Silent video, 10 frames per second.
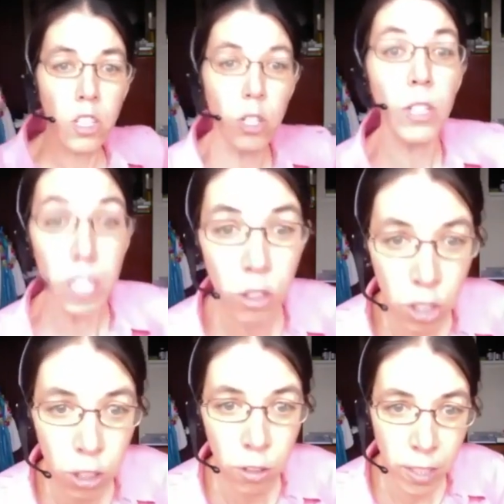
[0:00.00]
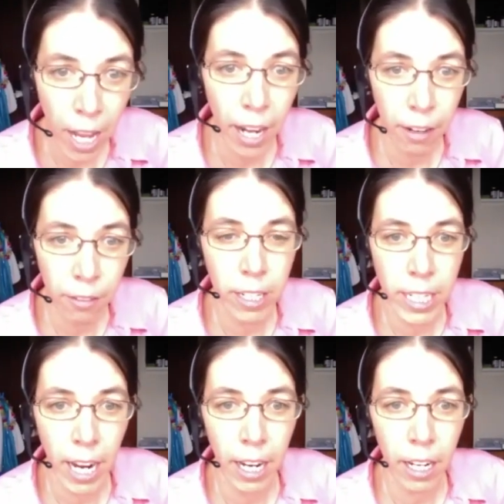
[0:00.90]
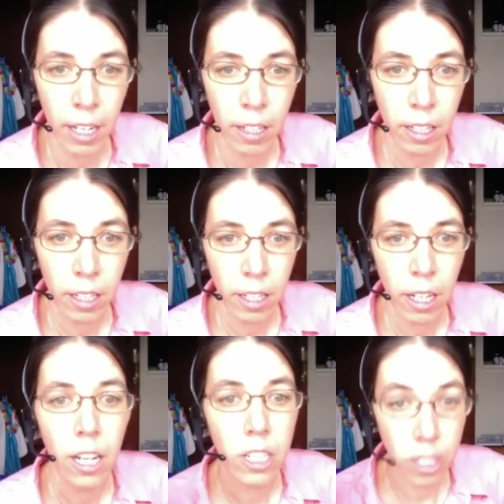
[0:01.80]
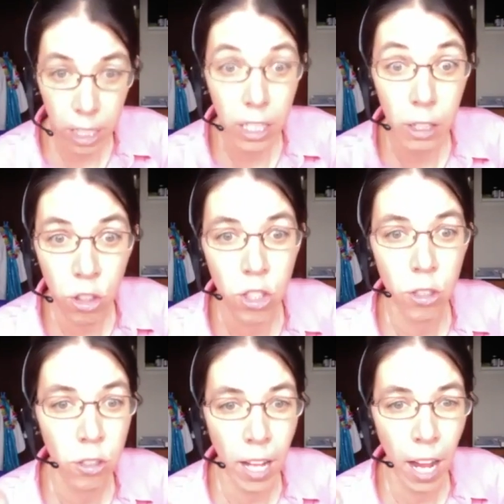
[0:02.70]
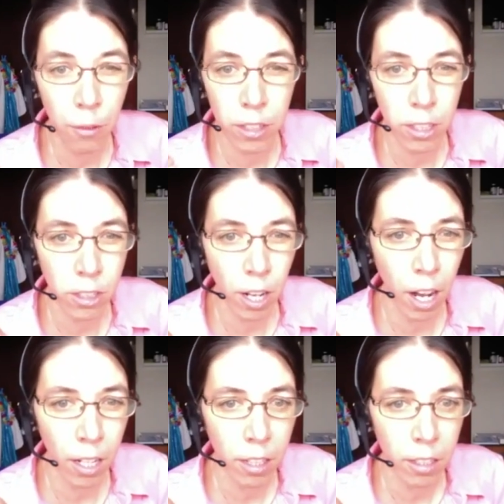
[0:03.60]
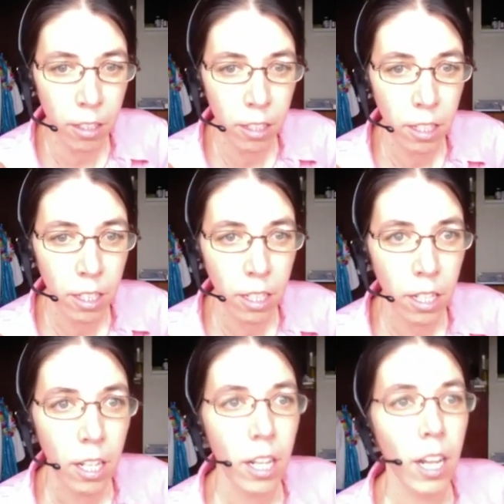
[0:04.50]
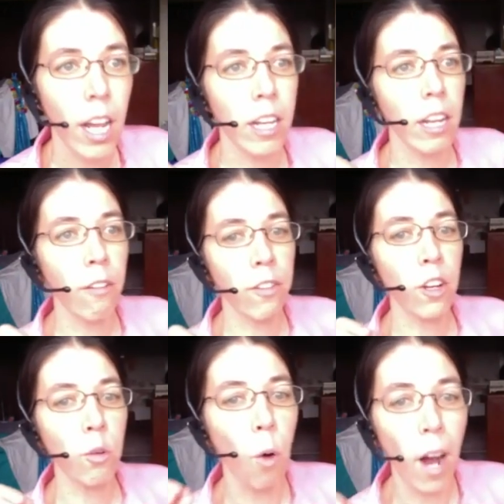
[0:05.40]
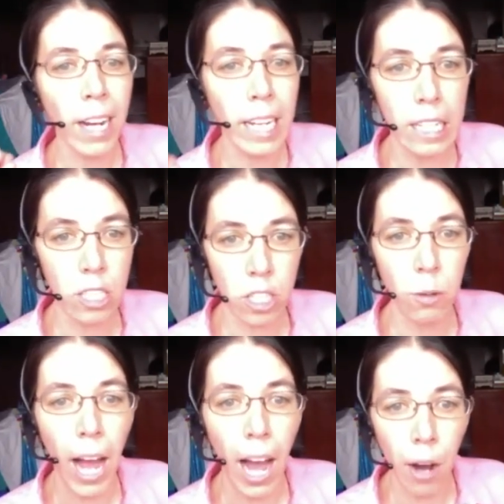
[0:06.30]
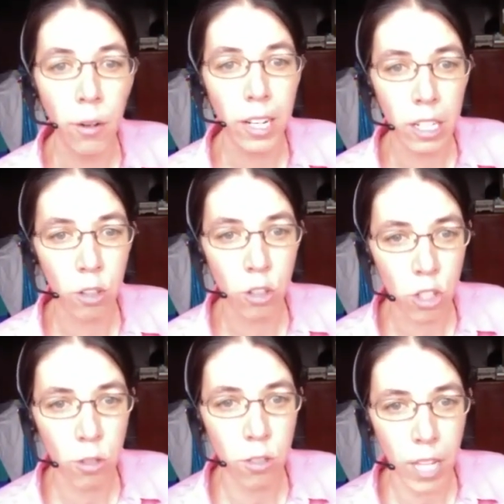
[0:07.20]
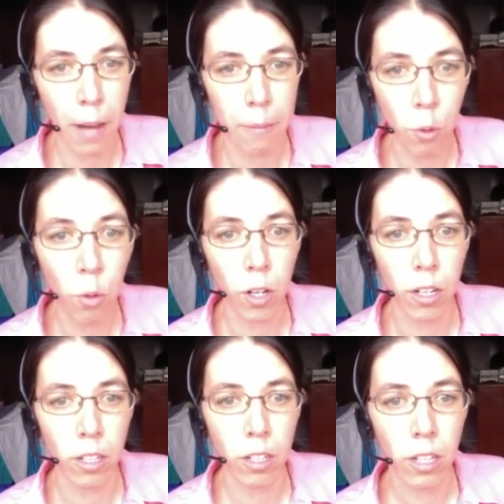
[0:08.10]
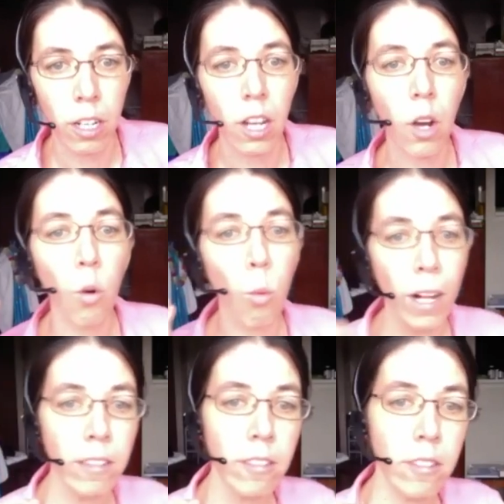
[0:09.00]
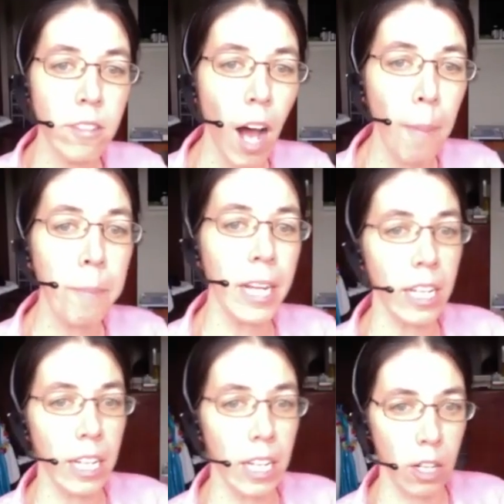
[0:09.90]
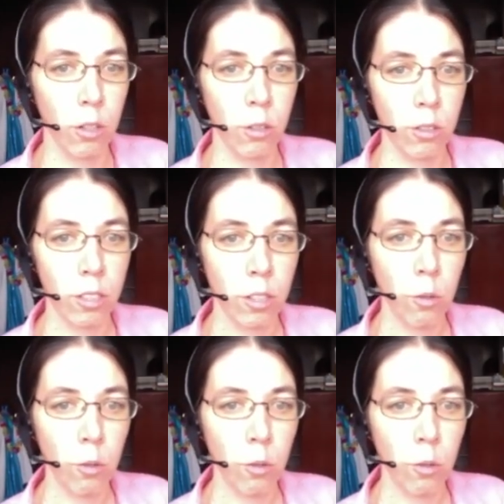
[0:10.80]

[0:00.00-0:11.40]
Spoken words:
Do you choose that every day? Do you choose that with your dog? And if you're wanting to, how can you choose that more? What's stopping you?